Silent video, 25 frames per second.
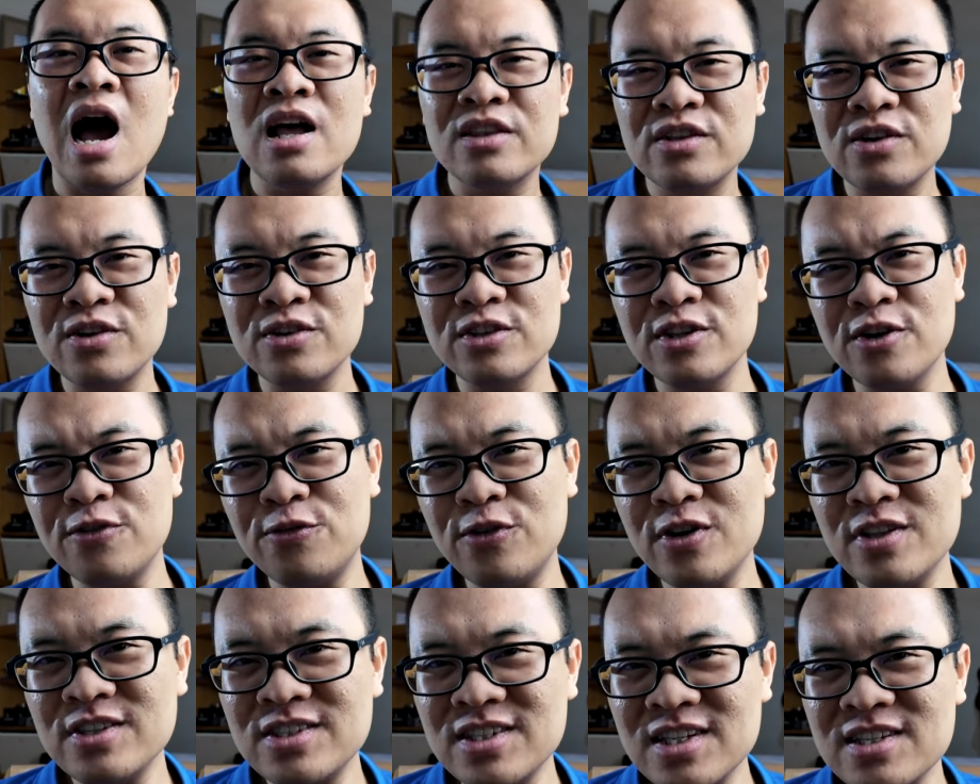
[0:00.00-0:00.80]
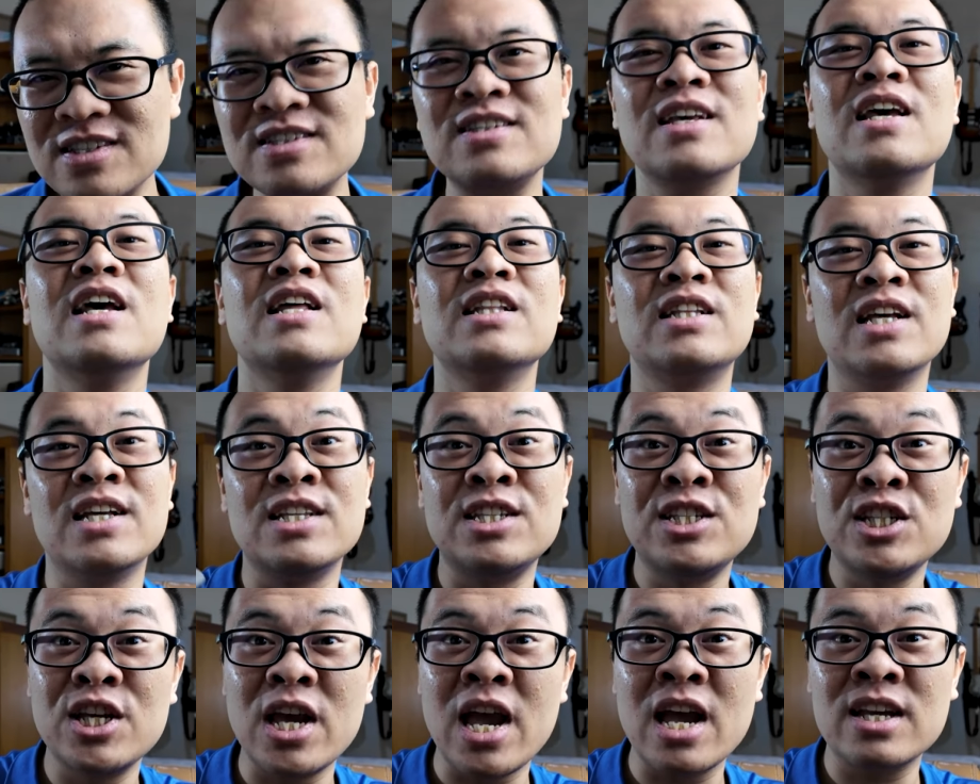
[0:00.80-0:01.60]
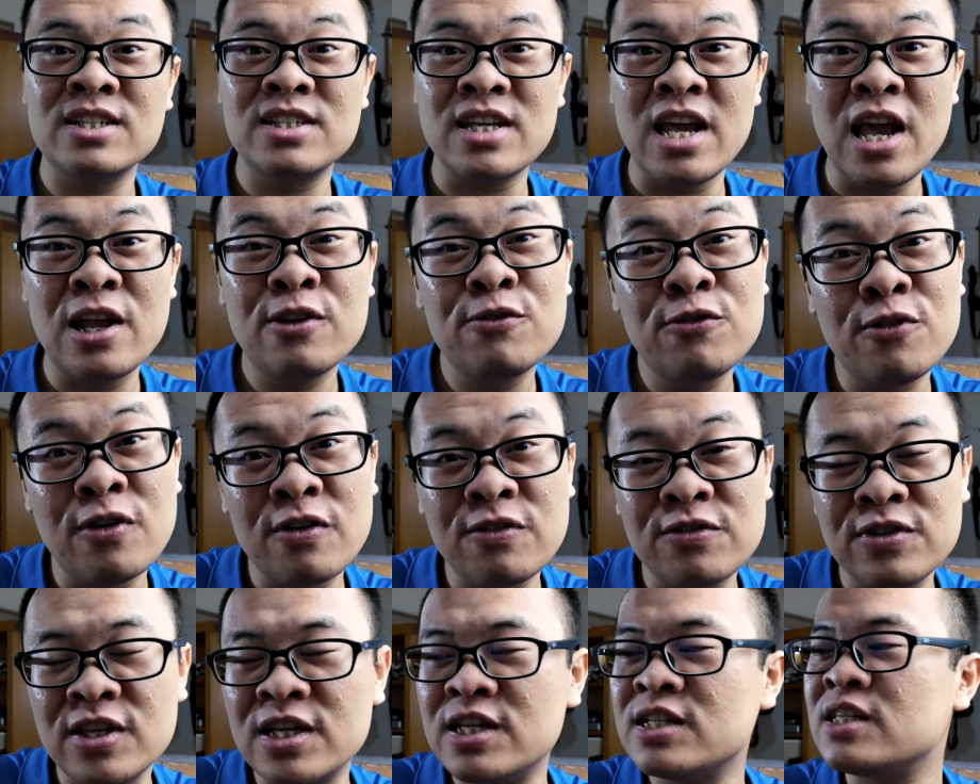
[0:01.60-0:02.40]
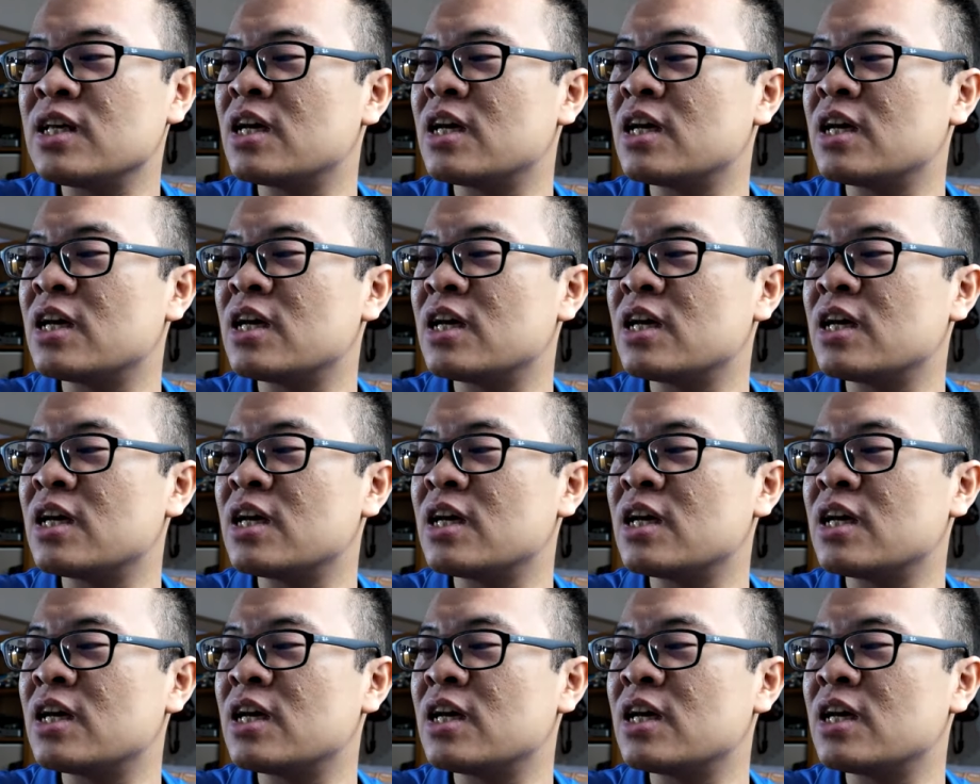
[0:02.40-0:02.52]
Other differences, the GX850